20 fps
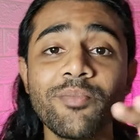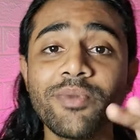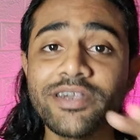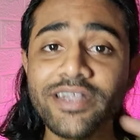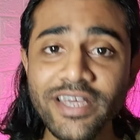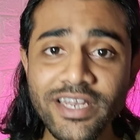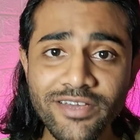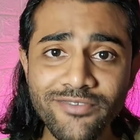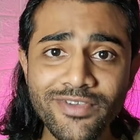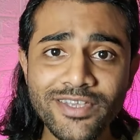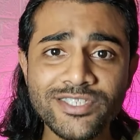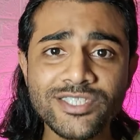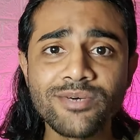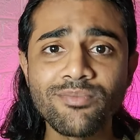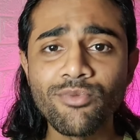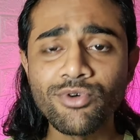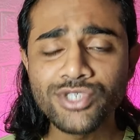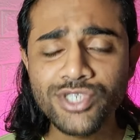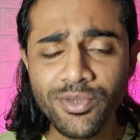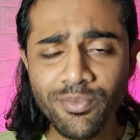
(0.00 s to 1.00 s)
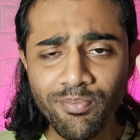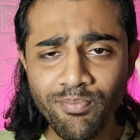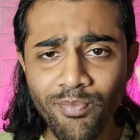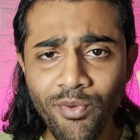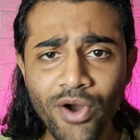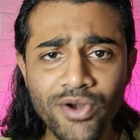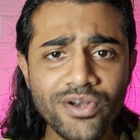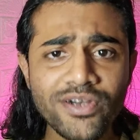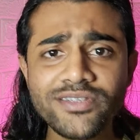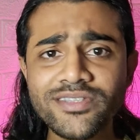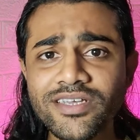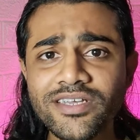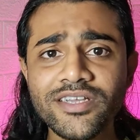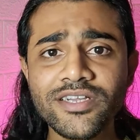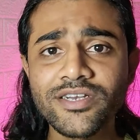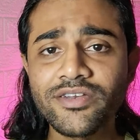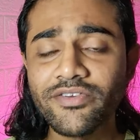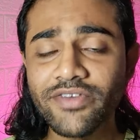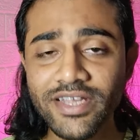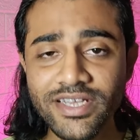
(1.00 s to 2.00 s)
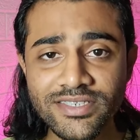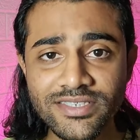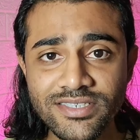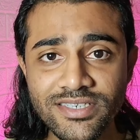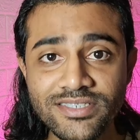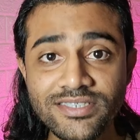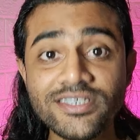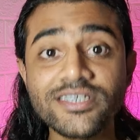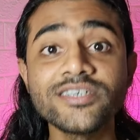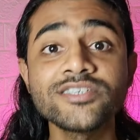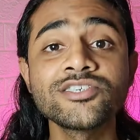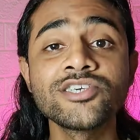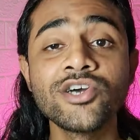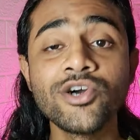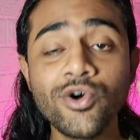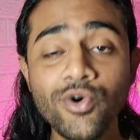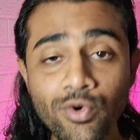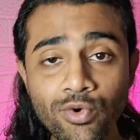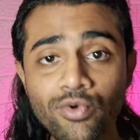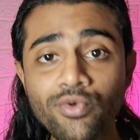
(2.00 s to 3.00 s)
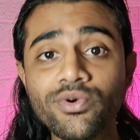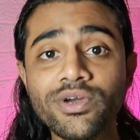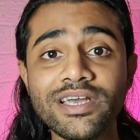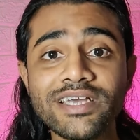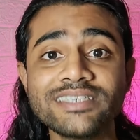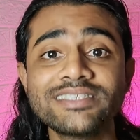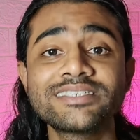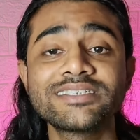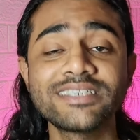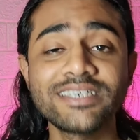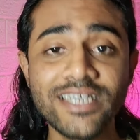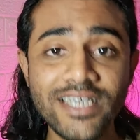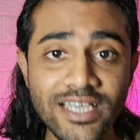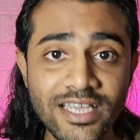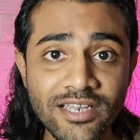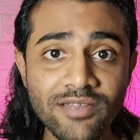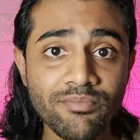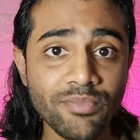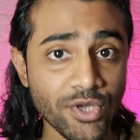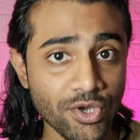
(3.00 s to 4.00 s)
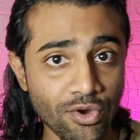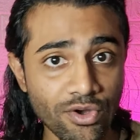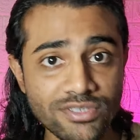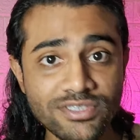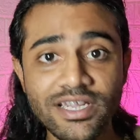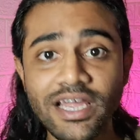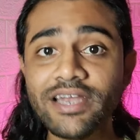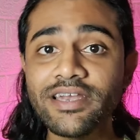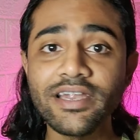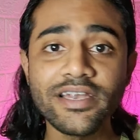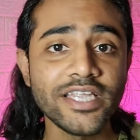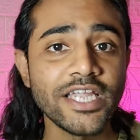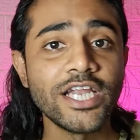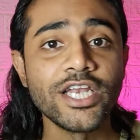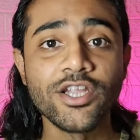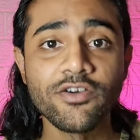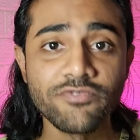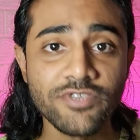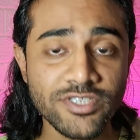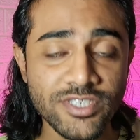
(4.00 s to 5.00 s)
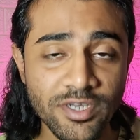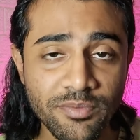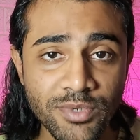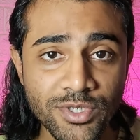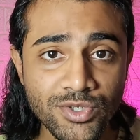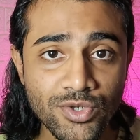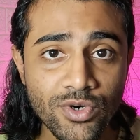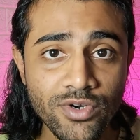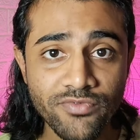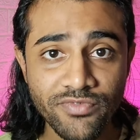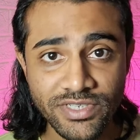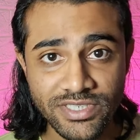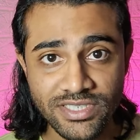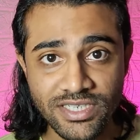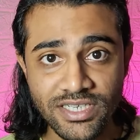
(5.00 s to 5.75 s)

But anyways, the most important thing it raises is who is Teen because right at the end of this episode, we